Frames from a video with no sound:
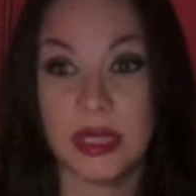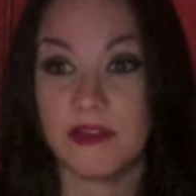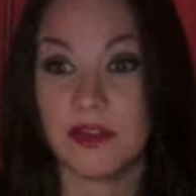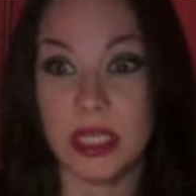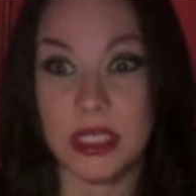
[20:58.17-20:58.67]

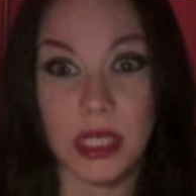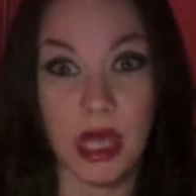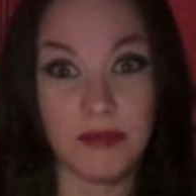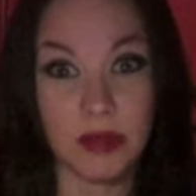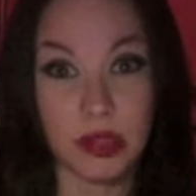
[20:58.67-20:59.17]

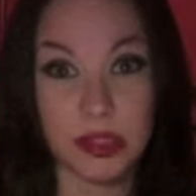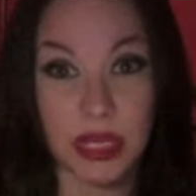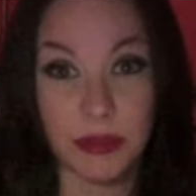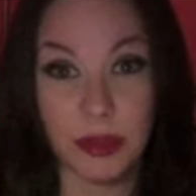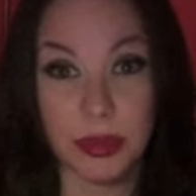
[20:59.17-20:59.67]
philosophical
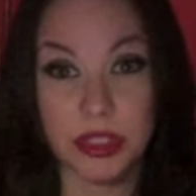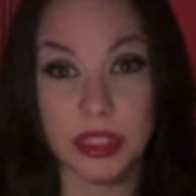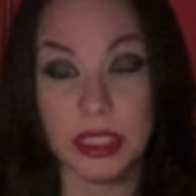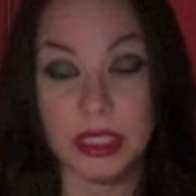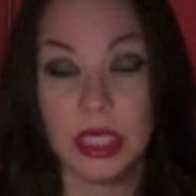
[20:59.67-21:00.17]
type of
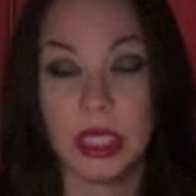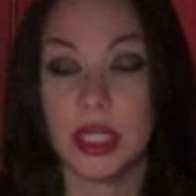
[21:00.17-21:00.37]
person.